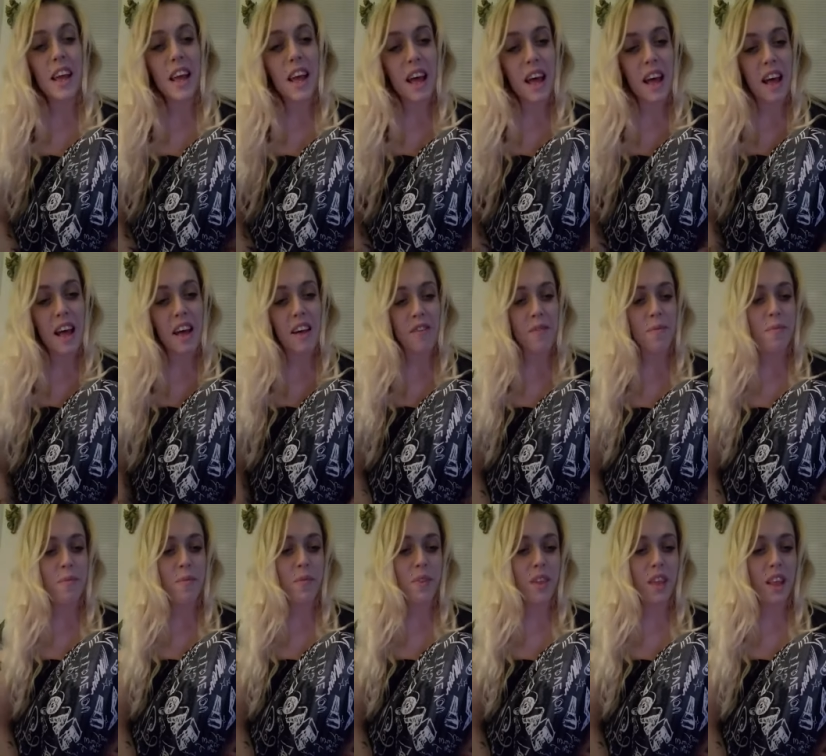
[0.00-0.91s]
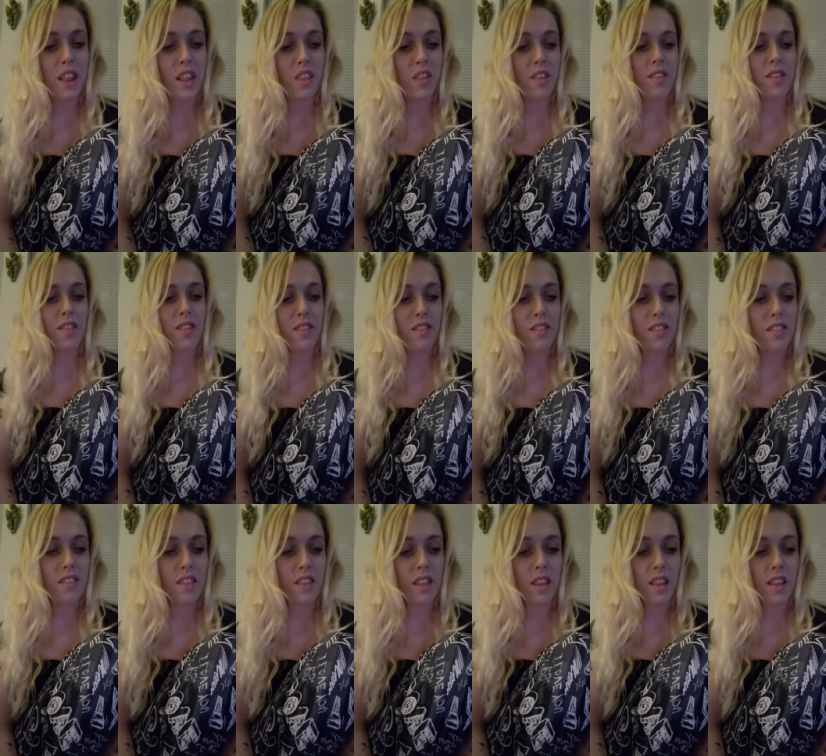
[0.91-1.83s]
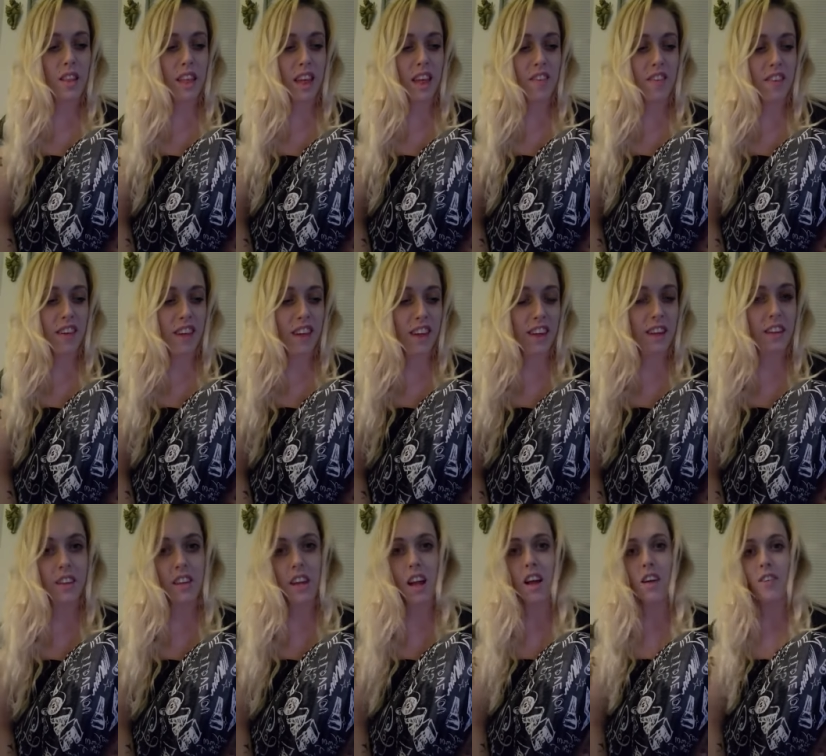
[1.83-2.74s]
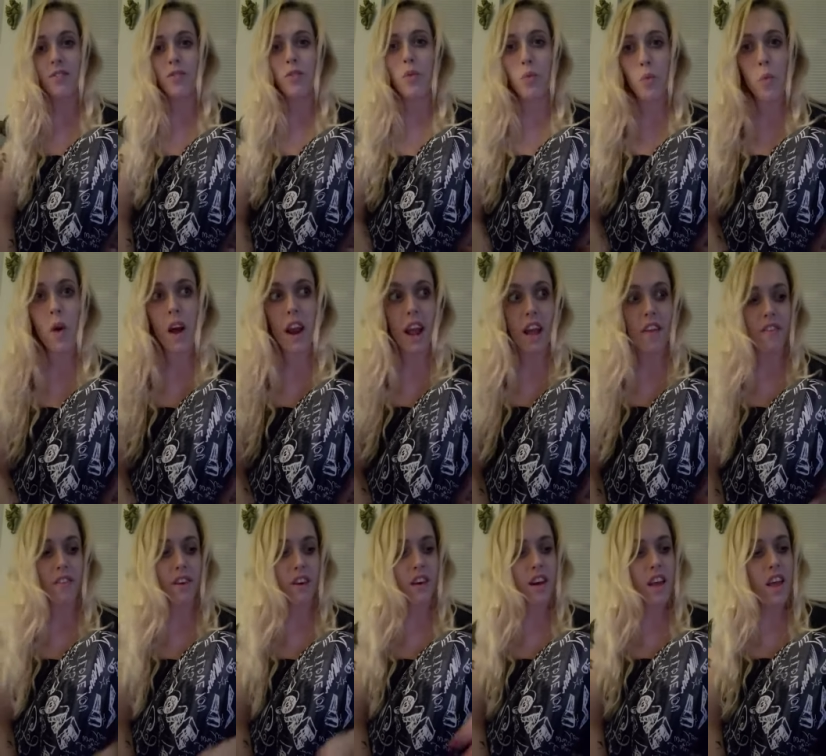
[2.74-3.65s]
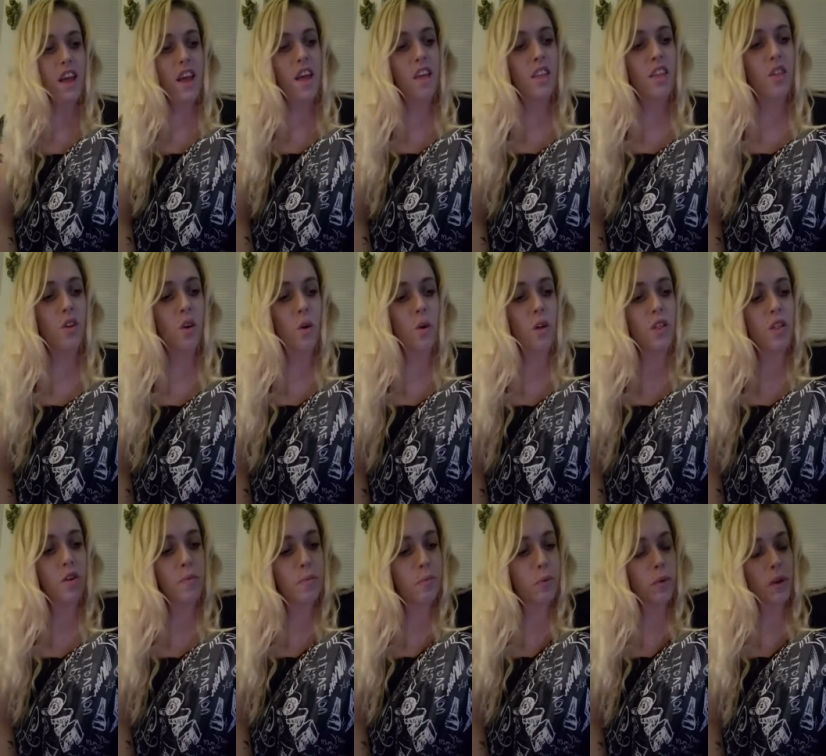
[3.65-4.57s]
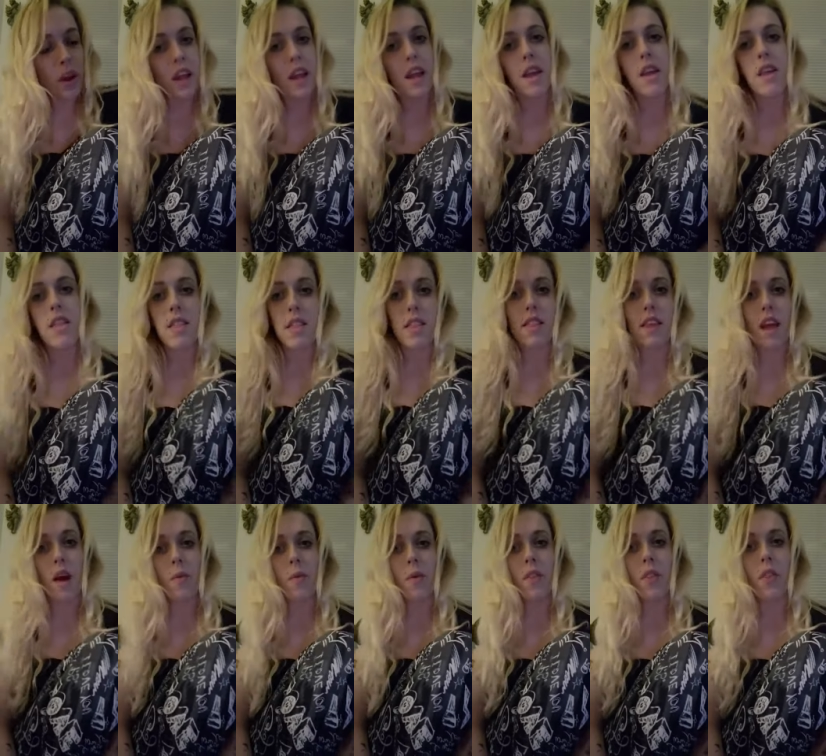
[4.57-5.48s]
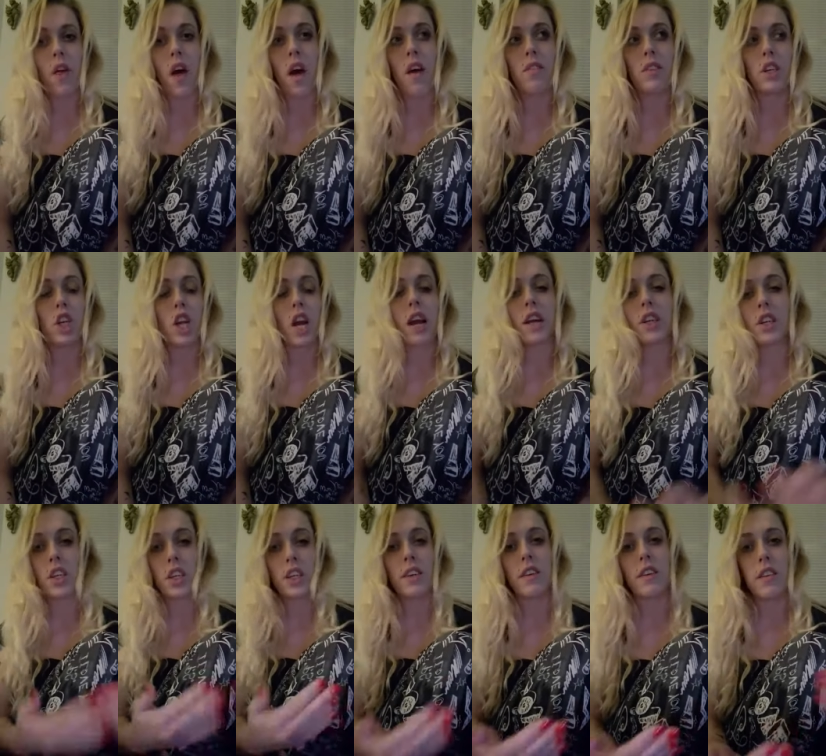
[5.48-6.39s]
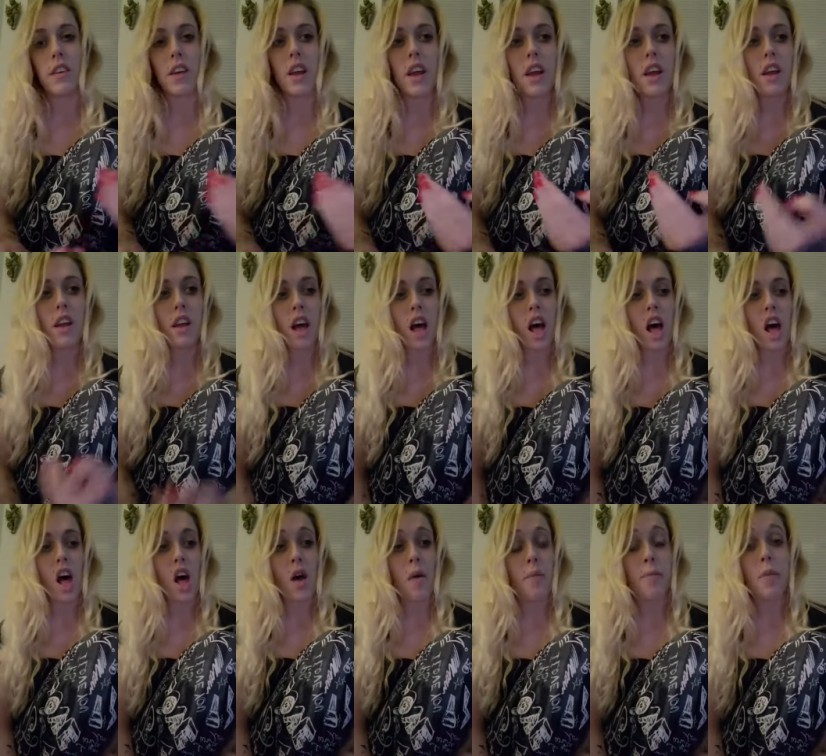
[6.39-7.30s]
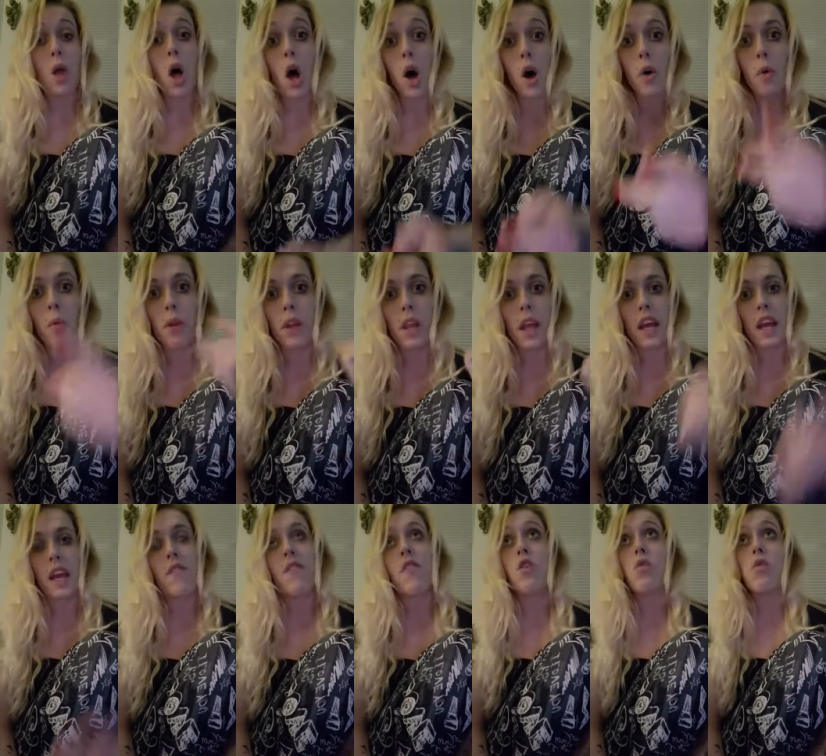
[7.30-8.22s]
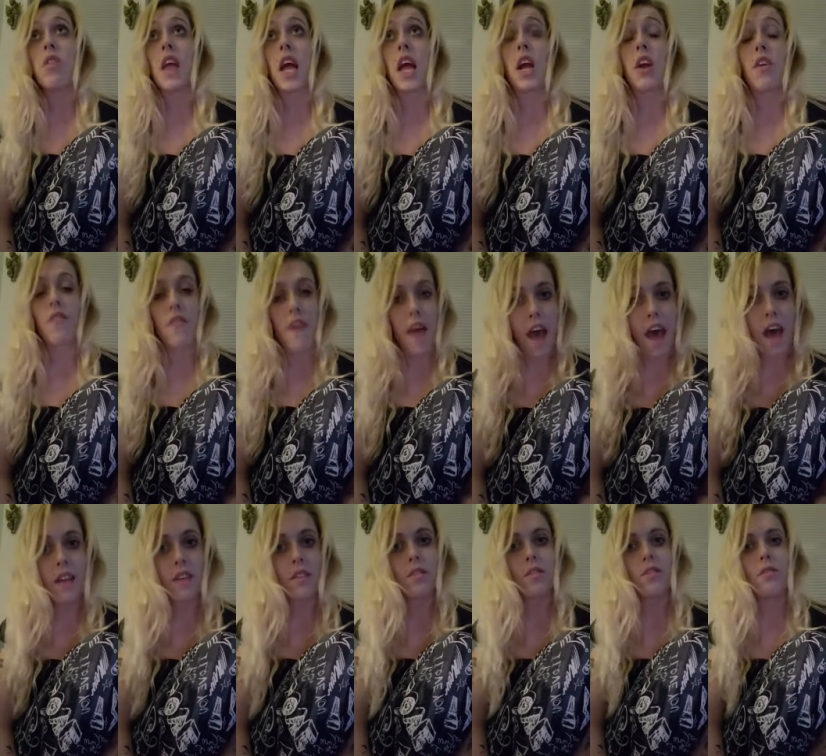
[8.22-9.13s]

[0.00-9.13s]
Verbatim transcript: Um deceiving, no, whatever. So the point is is that with law of attraction, um, oh, like if you say you're fat,